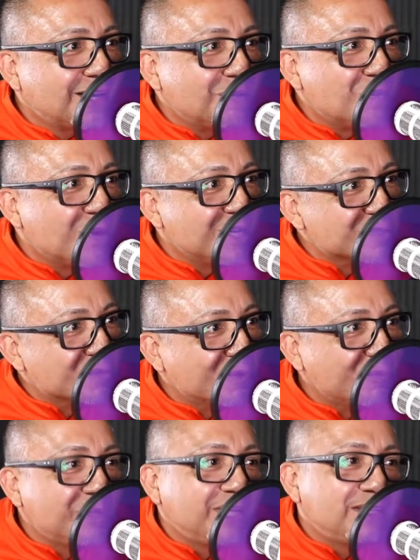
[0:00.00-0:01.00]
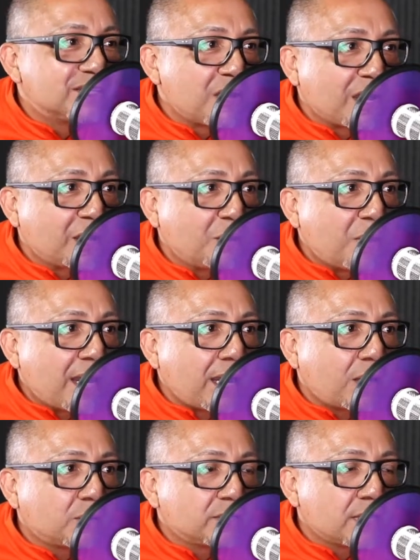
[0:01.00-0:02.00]
months, we'll be talking
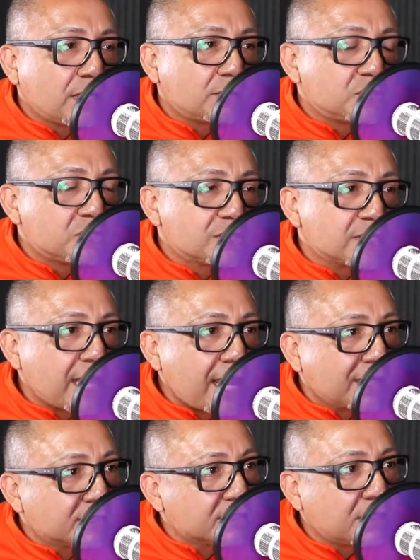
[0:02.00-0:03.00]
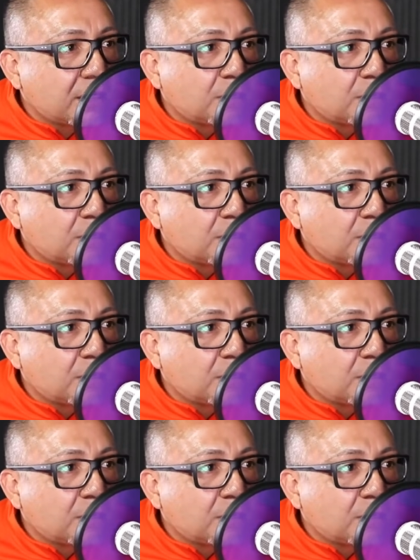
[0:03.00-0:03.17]
about just that.